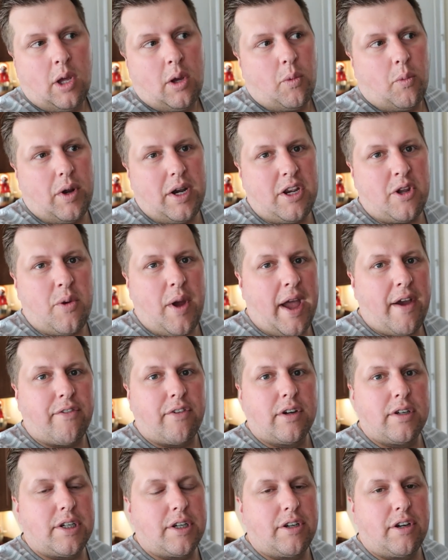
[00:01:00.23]
When do you
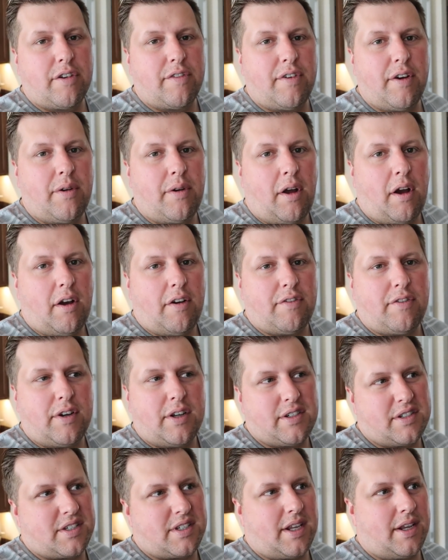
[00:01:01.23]
ever turn your phone off?
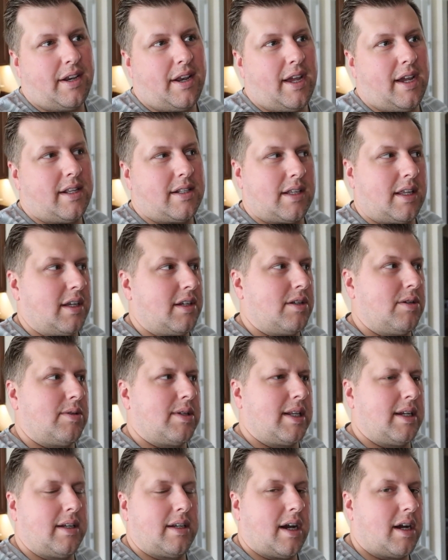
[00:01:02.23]
On a Sunday. It's not like she was
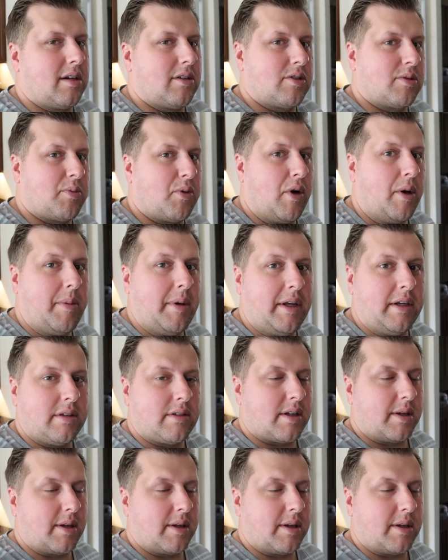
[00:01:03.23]
at a doctor's appointment